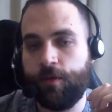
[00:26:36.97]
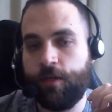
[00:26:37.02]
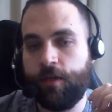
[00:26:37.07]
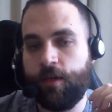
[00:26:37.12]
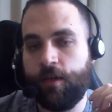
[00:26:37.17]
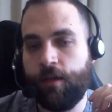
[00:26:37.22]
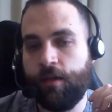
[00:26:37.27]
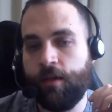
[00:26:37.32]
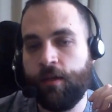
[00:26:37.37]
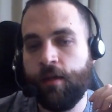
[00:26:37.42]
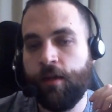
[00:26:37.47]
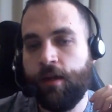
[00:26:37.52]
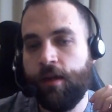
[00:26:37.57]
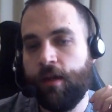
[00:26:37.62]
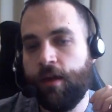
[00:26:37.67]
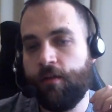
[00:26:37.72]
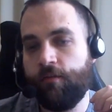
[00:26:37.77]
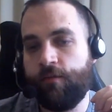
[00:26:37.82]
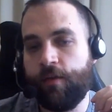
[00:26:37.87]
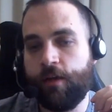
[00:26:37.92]
B
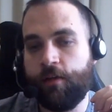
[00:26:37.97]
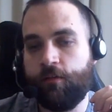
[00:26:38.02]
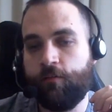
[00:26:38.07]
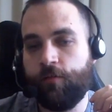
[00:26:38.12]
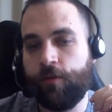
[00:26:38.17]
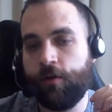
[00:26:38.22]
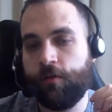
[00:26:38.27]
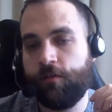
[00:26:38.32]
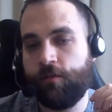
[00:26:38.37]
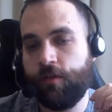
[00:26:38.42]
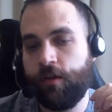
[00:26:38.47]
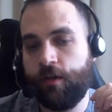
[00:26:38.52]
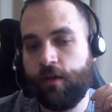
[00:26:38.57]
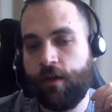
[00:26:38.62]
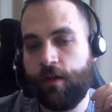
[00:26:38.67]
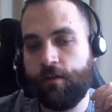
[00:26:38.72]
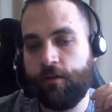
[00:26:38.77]
and vice versa,